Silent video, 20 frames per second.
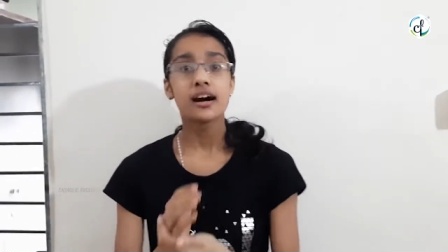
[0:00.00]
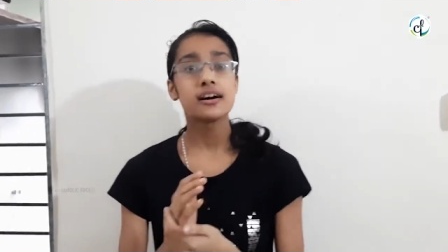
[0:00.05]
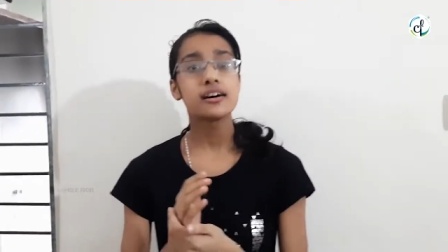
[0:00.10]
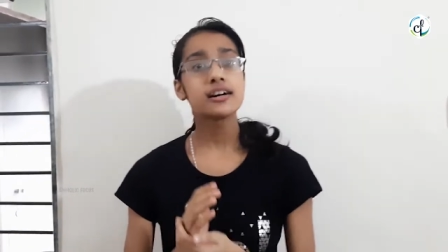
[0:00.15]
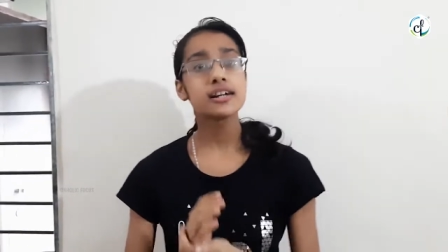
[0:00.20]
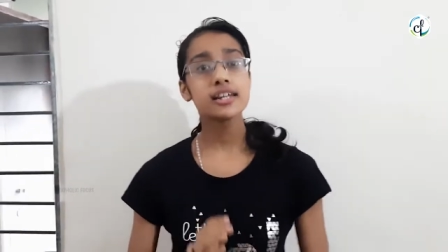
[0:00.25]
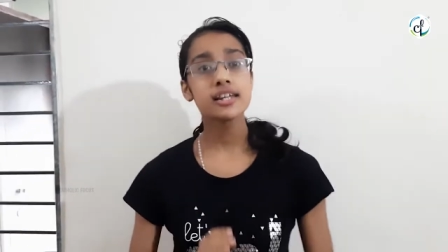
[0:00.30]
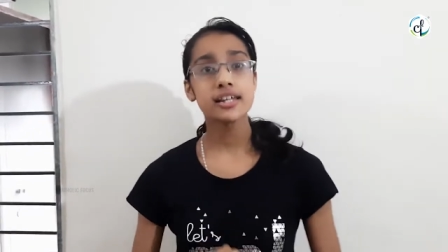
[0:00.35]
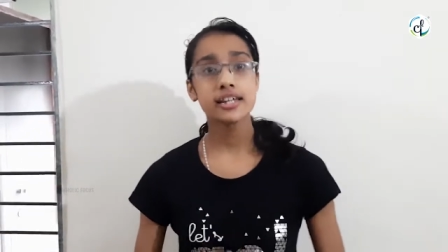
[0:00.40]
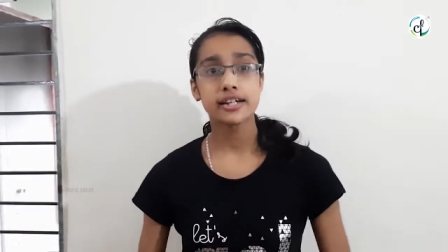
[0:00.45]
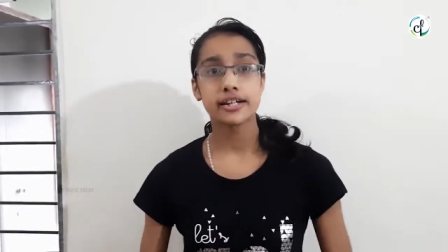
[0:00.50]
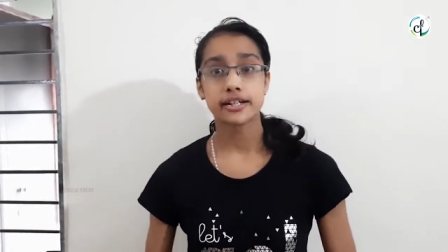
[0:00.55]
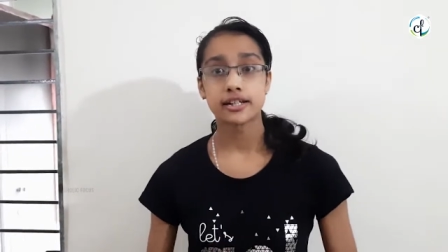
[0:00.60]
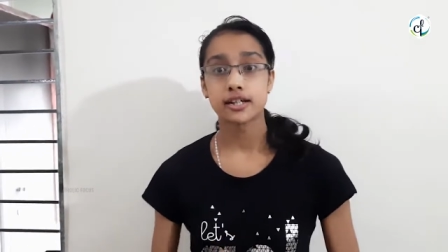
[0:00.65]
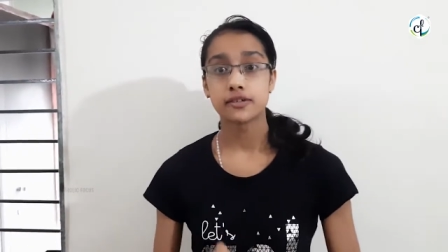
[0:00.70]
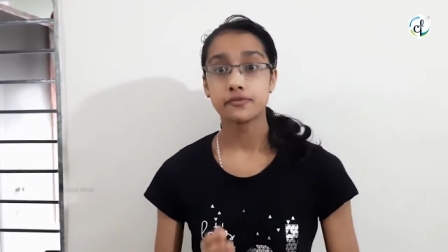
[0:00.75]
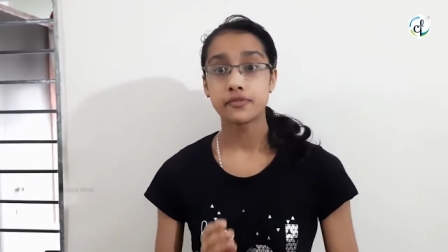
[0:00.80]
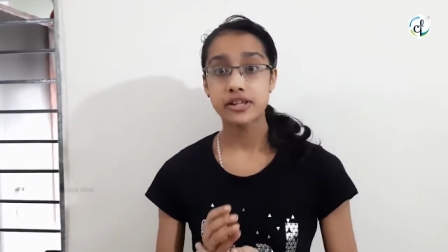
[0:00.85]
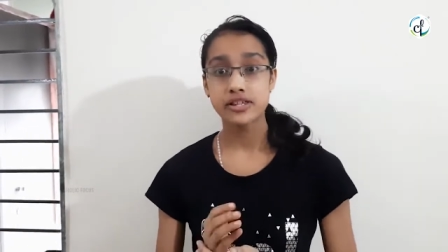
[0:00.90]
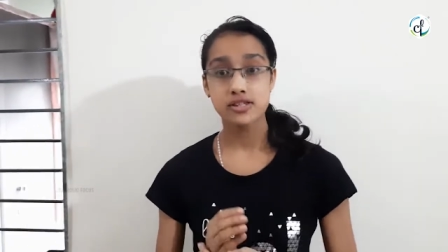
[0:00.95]
Earlier,
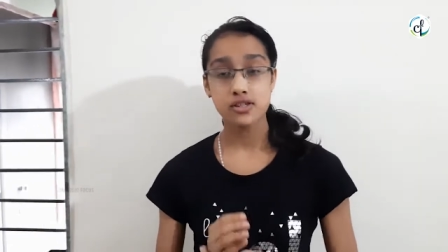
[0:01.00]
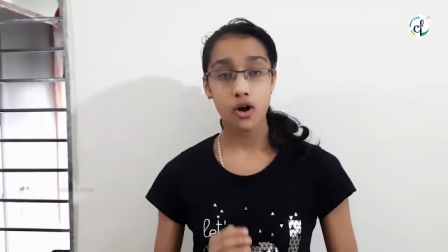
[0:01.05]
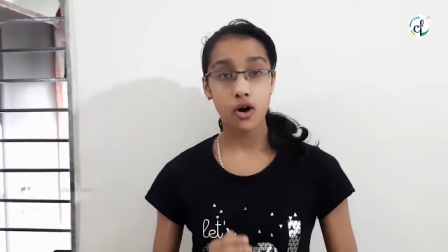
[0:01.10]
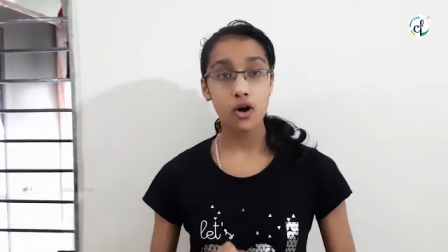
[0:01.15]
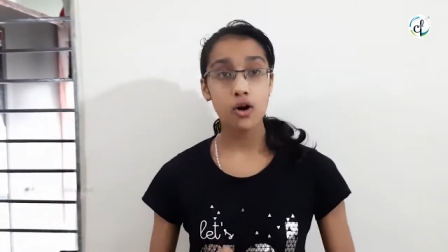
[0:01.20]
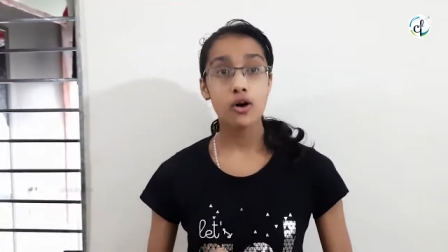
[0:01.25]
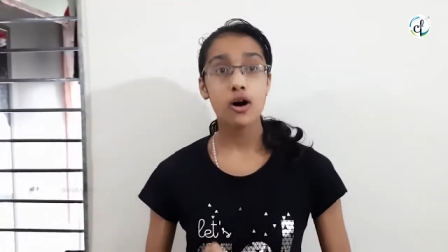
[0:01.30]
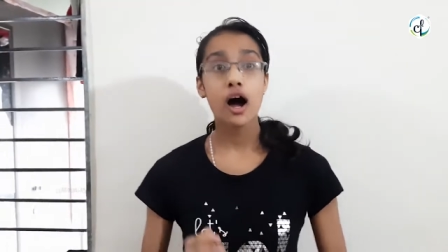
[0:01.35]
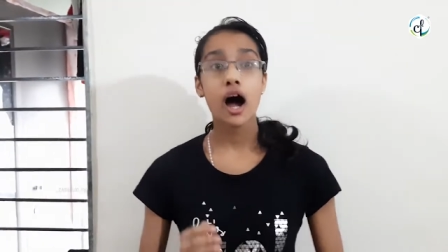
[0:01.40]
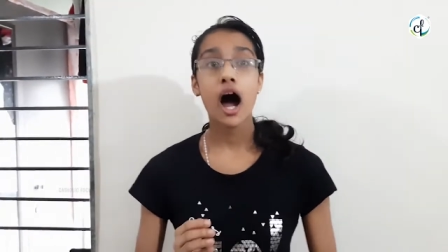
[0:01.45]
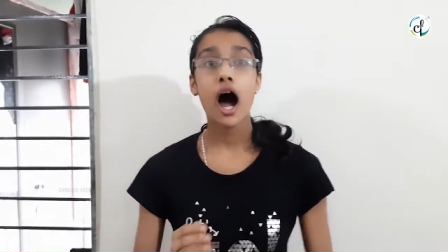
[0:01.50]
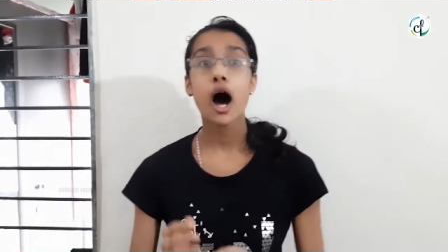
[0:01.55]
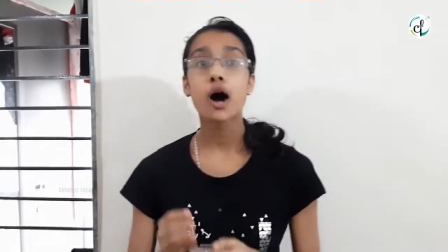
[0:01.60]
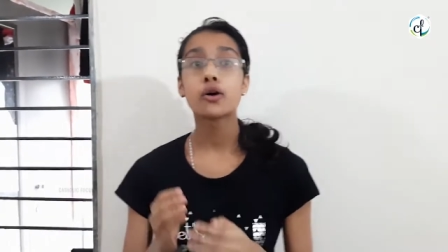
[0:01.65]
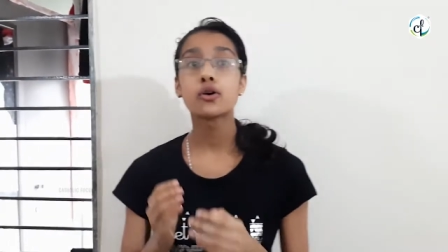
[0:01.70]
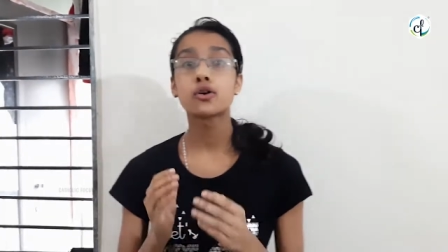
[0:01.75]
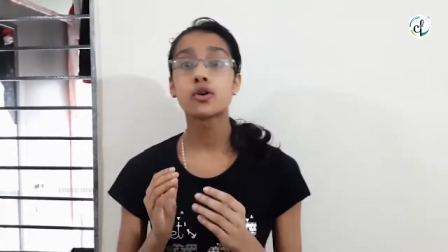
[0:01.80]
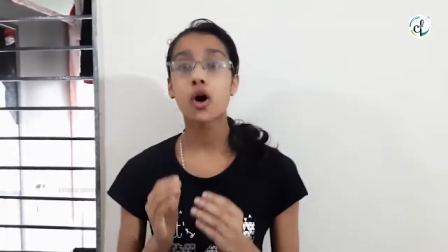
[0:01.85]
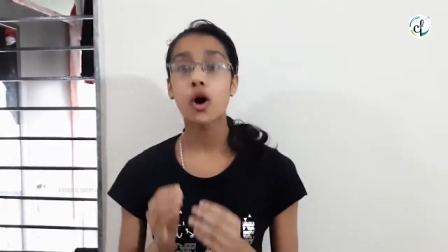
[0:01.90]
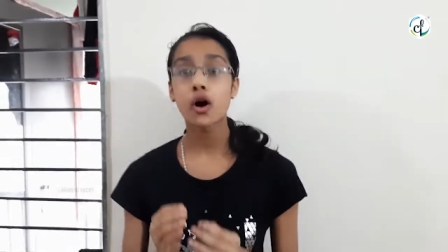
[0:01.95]
we saw
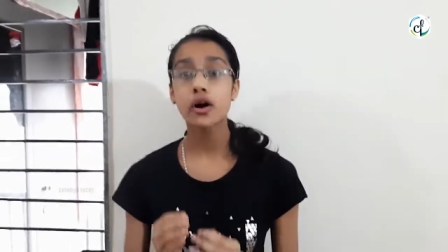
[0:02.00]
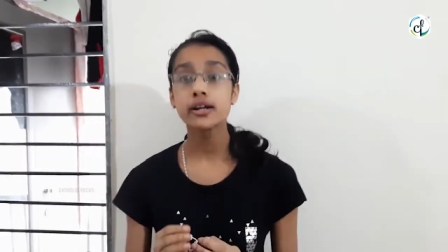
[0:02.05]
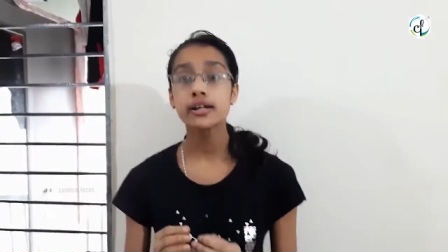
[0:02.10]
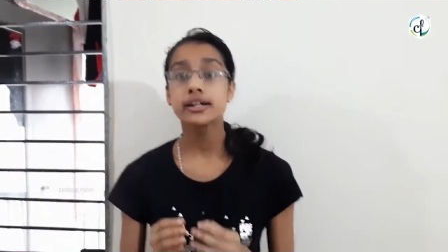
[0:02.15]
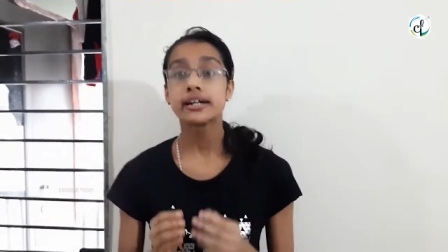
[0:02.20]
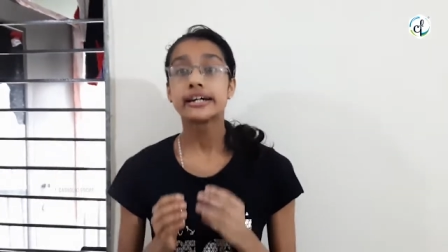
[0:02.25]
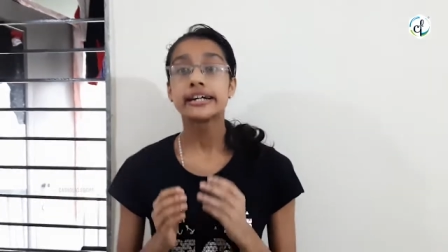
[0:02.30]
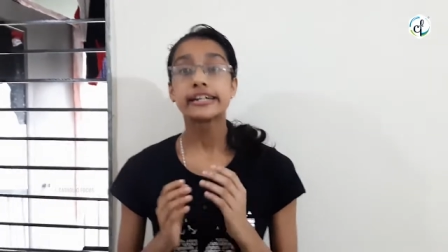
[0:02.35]
how God